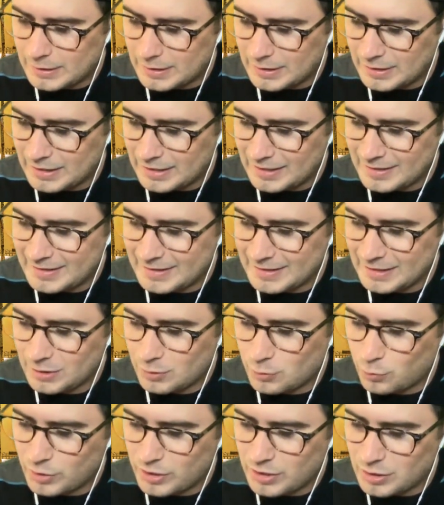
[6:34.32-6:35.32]
And I
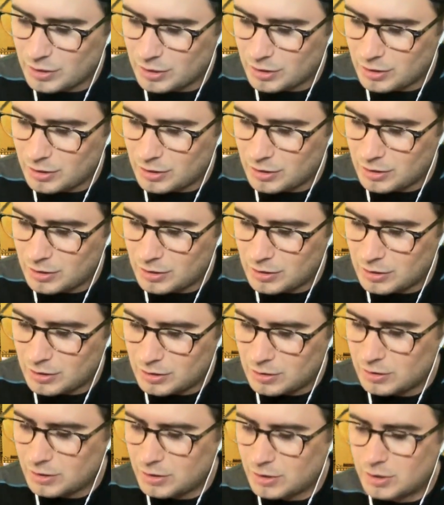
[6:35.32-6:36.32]
think we
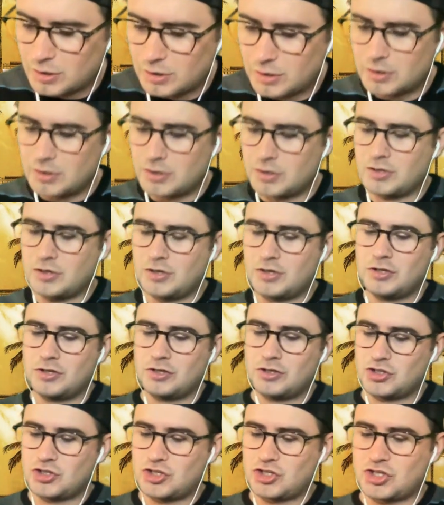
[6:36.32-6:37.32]
are
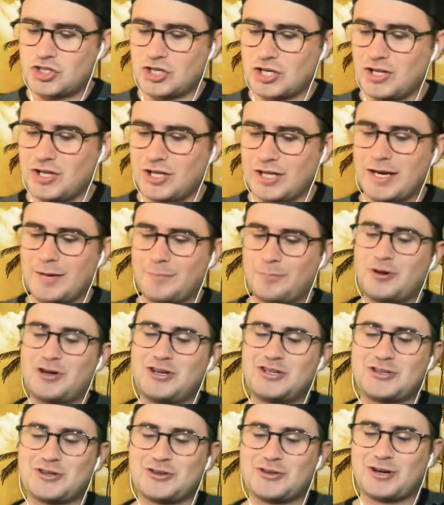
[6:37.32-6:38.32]
chilling. I'm
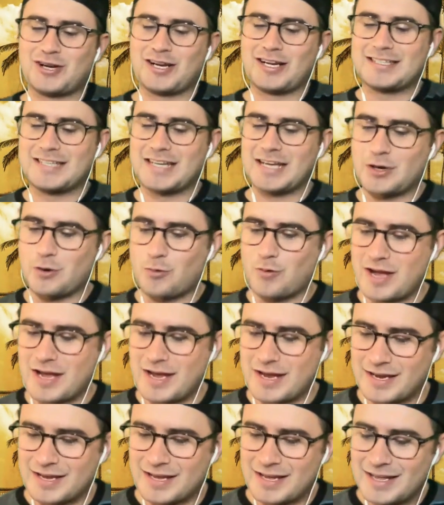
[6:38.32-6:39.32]
pretty sure they're going to take
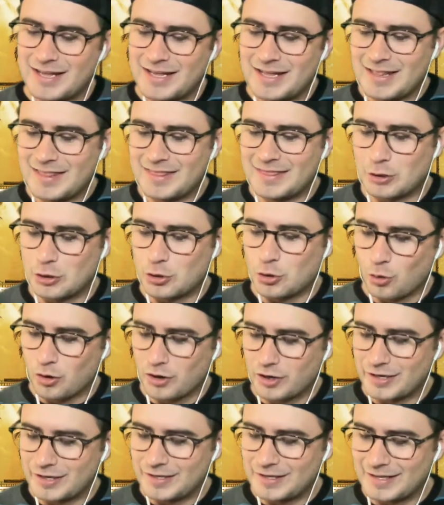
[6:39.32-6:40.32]
away the
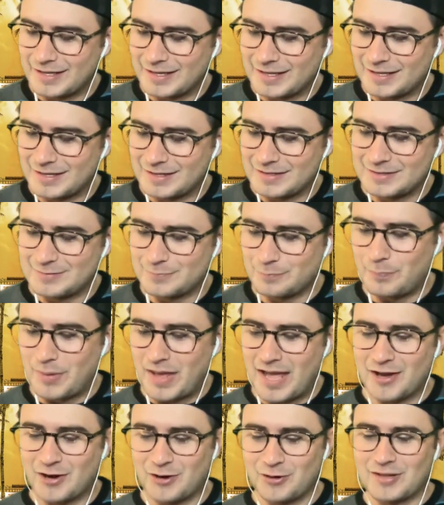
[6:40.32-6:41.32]
Gorgon
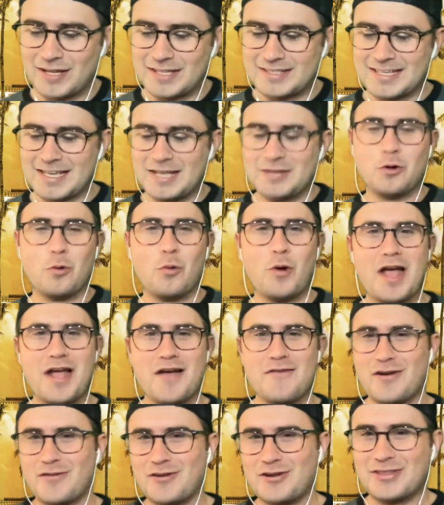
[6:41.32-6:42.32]
banner that's in the
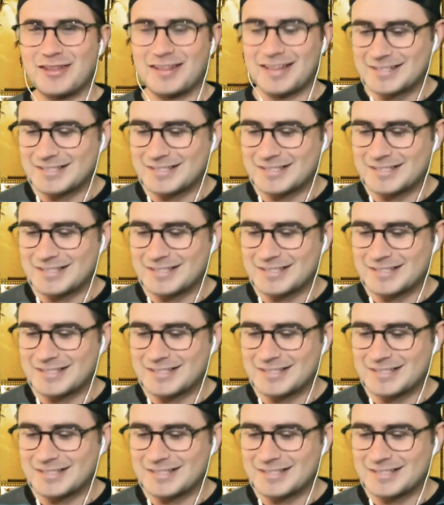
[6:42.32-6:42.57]
way of everything.